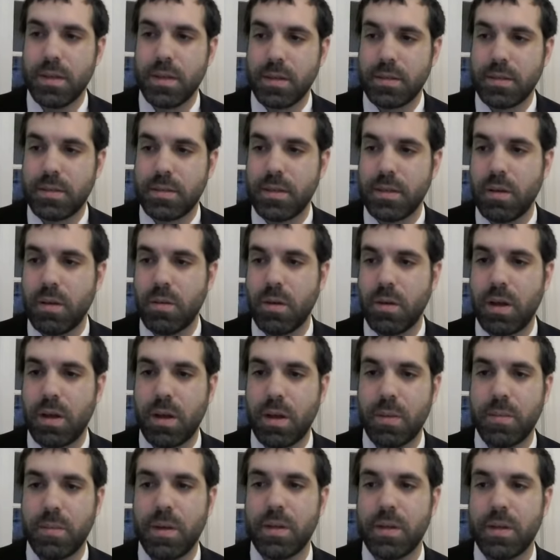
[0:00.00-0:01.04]
So
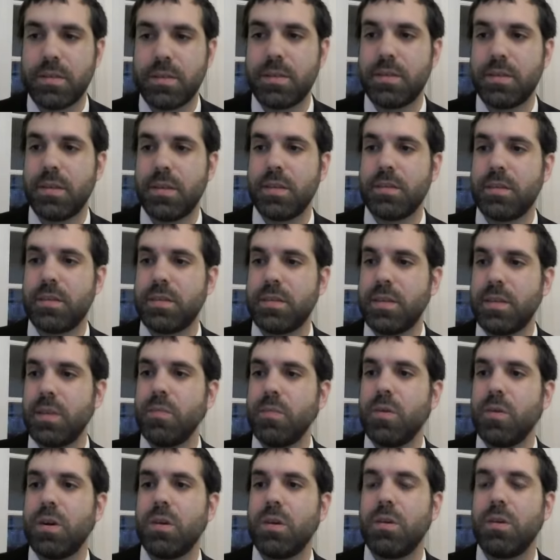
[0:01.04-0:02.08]
um, it's
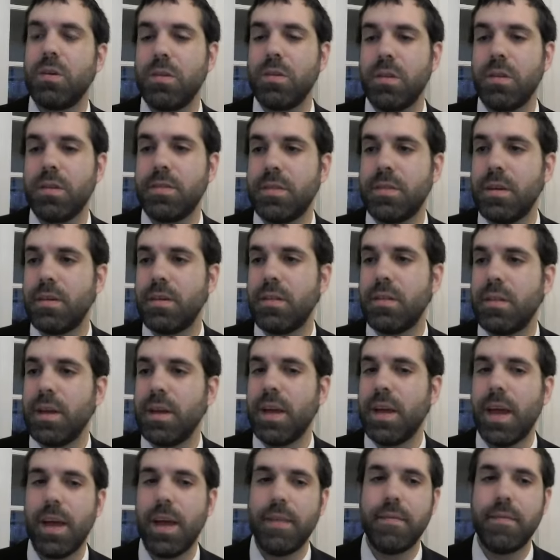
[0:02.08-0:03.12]
somewhat ownerless. They, they
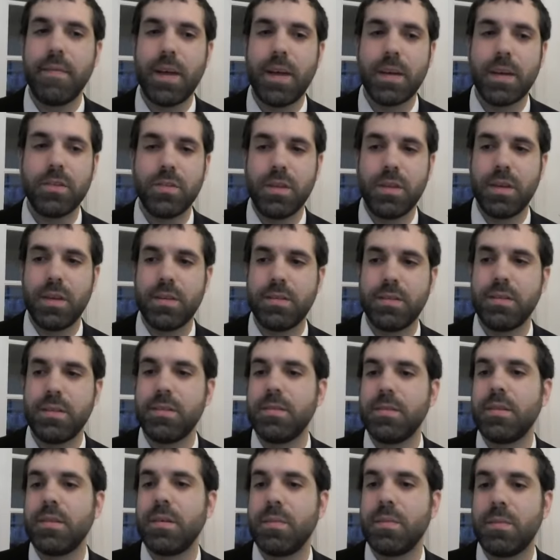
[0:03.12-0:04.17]
have actually a
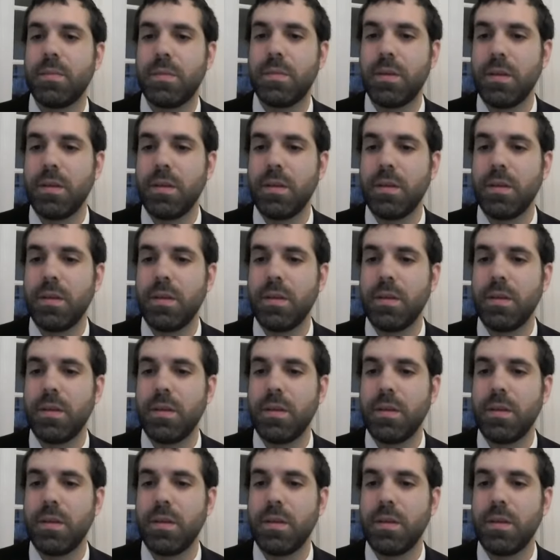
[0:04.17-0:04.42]
system